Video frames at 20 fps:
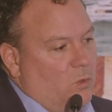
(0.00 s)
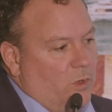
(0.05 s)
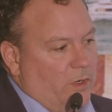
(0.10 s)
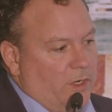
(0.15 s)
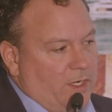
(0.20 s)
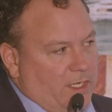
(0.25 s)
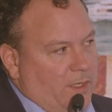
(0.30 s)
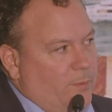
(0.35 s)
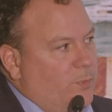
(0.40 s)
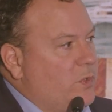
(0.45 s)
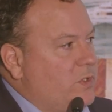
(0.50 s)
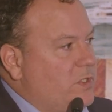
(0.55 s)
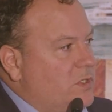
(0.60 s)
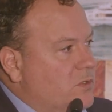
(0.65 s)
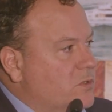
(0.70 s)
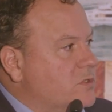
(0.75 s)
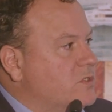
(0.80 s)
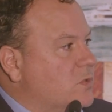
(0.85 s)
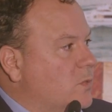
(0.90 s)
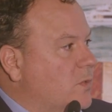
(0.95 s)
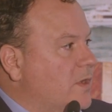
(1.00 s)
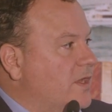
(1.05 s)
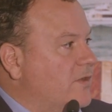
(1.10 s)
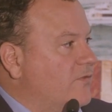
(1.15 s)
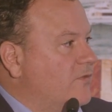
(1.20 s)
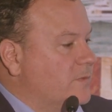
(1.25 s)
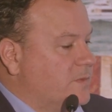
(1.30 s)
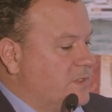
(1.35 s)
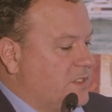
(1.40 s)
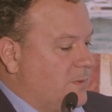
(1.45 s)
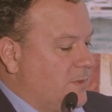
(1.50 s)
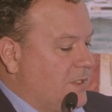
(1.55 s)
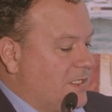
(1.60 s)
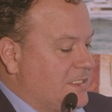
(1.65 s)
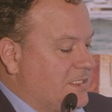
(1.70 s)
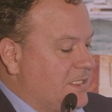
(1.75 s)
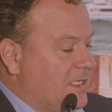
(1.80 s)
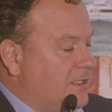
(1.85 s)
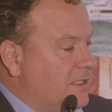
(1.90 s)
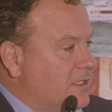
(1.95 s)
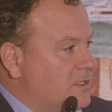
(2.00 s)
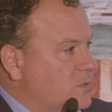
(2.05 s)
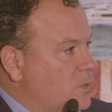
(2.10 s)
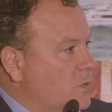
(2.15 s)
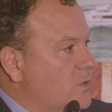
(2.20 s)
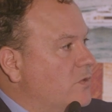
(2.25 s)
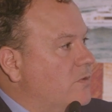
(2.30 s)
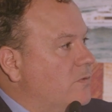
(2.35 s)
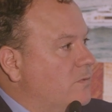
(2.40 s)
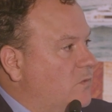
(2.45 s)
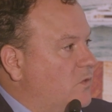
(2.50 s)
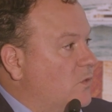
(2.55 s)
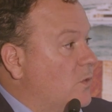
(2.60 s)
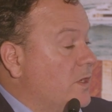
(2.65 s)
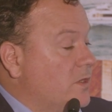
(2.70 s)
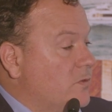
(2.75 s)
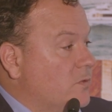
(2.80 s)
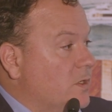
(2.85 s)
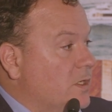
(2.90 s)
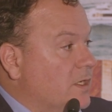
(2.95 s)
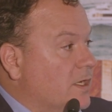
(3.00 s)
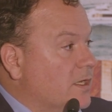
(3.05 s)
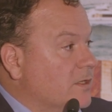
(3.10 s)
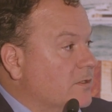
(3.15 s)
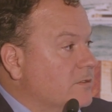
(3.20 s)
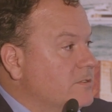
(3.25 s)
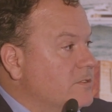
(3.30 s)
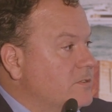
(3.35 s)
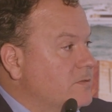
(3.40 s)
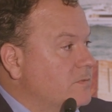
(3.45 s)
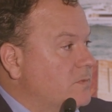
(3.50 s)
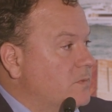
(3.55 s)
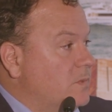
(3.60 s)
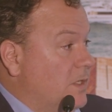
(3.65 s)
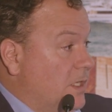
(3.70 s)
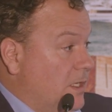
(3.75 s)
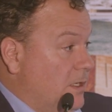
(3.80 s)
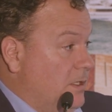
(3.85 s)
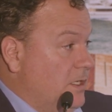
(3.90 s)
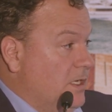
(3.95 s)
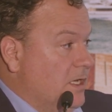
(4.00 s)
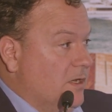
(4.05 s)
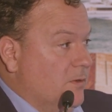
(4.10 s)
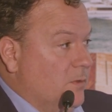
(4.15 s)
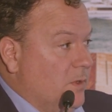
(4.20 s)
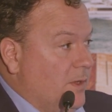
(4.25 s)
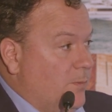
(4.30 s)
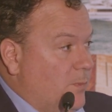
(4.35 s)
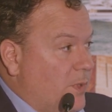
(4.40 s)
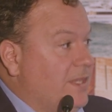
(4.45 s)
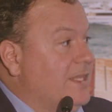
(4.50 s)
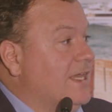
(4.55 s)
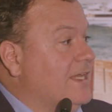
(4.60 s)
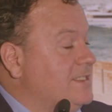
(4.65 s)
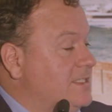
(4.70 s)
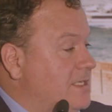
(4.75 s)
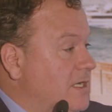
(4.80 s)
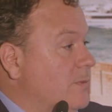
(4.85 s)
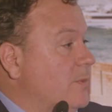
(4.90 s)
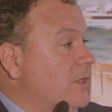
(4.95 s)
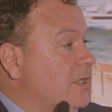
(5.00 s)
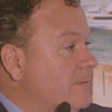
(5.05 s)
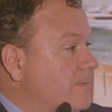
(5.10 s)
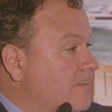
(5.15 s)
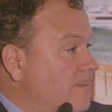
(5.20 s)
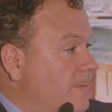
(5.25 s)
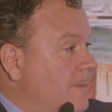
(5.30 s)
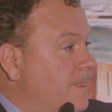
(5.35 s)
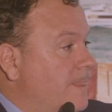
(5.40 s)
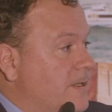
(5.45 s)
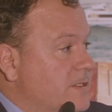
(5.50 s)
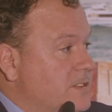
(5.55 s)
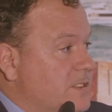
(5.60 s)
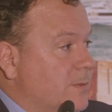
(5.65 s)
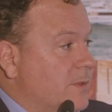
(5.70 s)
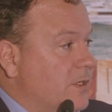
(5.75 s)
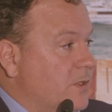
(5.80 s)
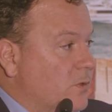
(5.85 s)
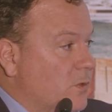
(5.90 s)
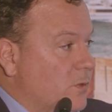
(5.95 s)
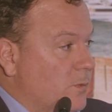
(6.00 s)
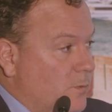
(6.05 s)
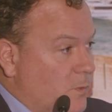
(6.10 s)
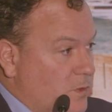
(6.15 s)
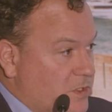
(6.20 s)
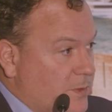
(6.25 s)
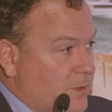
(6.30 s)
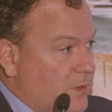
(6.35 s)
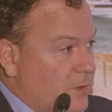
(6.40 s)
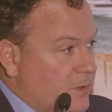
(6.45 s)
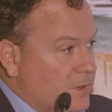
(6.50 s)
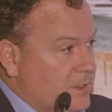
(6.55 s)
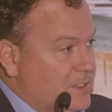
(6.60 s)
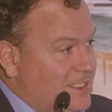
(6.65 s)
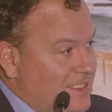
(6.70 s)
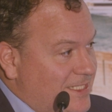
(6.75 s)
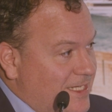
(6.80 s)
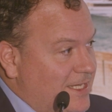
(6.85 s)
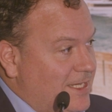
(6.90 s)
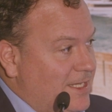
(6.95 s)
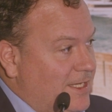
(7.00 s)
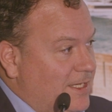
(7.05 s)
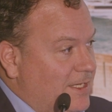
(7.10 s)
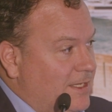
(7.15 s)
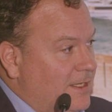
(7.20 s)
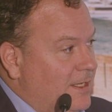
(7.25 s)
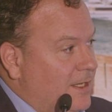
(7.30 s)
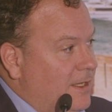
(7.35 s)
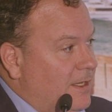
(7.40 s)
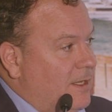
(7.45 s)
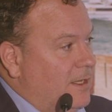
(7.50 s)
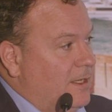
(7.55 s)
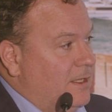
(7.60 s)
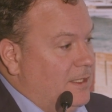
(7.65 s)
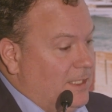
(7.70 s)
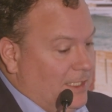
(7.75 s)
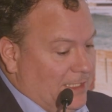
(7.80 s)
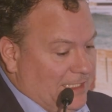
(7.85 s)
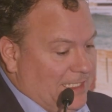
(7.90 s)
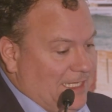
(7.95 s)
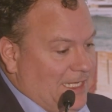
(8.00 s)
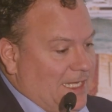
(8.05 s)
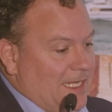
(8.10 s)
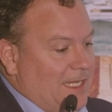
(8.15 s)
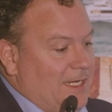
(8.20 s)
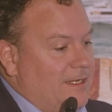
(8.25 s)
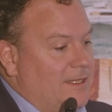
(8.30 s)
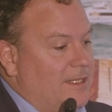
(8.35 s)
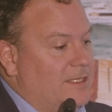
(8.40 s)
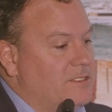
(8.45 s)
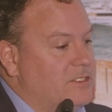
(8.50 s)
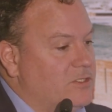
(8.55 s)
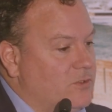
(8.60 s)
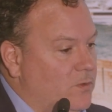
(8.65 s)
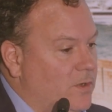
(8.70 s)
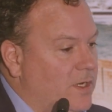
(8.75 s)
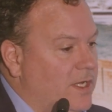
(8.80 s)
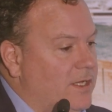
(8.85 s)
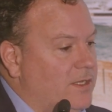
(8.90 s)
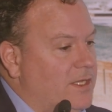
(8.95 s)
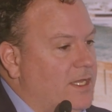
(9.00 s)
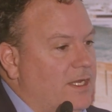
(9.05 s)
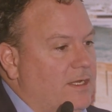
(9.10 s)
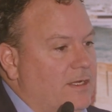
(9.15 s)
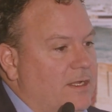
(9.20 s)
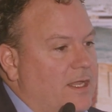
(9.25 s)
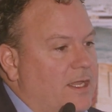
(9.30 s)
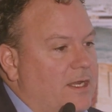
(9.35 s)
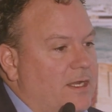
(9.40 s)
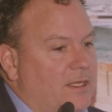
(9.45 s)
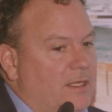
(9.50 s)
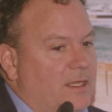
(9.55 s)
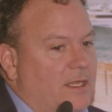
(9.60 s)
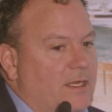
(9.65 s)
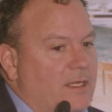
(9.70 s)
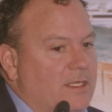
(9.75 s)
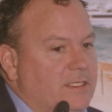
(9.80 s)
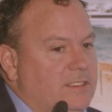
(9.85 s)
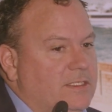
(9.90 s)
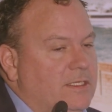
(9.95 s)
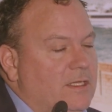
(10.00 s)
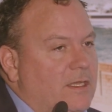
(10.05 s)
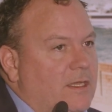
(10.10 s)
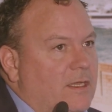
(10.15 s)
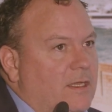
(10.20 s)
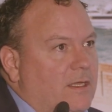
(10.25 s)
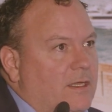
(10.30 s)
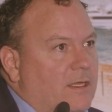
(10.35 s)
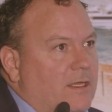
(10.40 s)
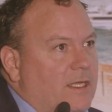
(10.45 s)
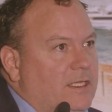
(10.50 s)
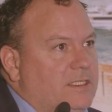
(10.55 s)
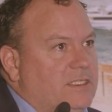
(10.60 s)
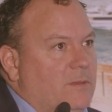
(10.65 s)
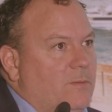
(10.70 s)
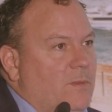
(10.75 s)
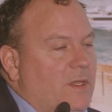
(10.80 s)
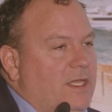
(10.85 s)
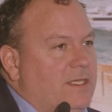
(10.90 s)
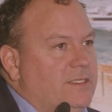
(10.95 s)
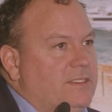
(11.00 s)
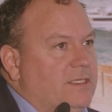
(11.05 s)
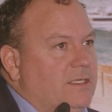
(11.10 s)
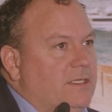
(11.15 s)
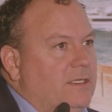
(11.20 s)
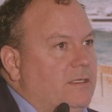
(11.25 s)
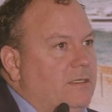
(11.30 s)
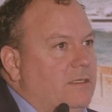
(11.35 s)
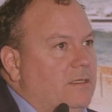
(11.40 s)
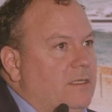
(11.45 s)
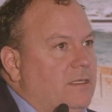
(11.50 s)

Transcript: a couple years away from somebody saying that's worth $23, you know, but that's coming. Somebody will say the land that surround, and it's amazing,